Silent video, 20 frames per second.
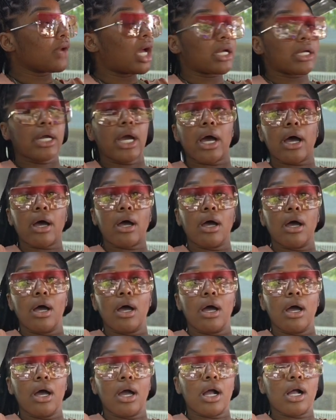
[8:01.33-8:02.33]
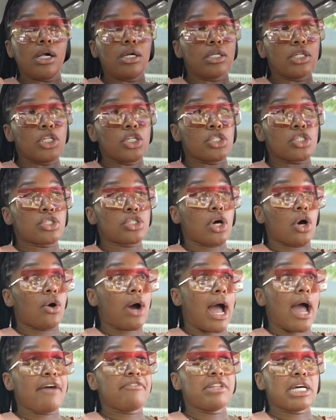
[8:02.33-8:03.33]
Yeah. So
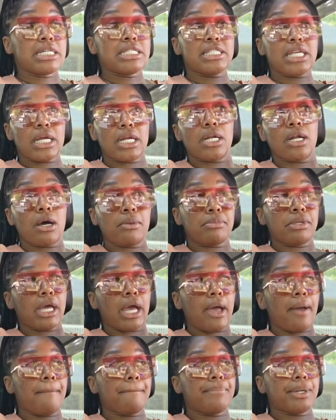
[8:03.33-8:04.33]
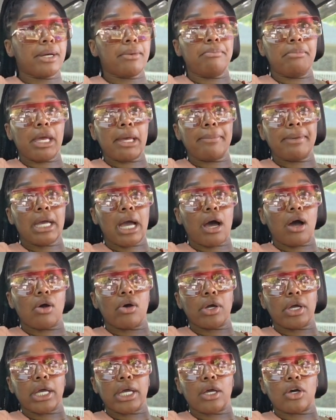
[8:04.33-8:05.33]
I have not set it up yet, but maybe
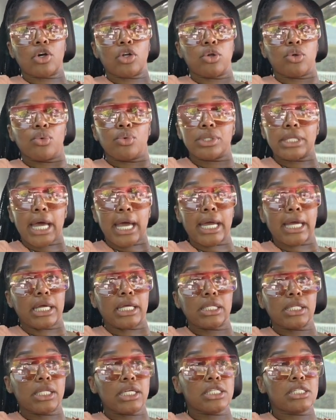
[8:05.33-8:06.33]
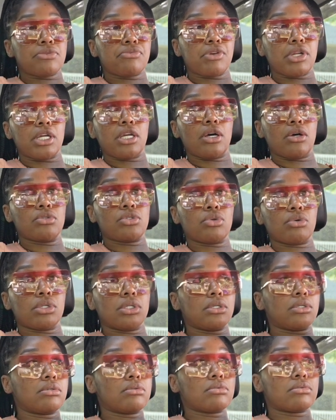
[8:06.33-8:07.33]
I'll include that in this video. Do a
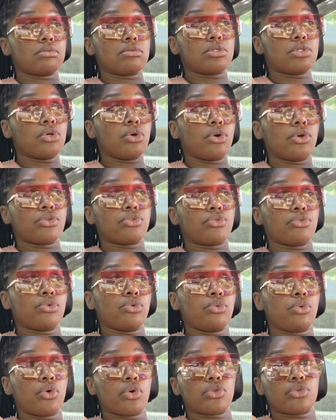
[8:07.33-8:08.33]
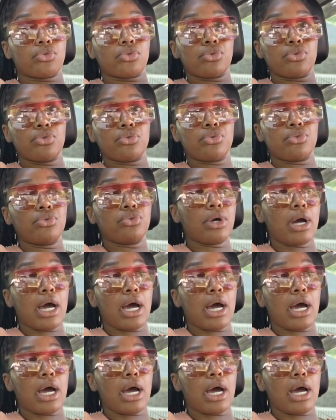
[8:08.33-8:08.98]
little talk through, walk through.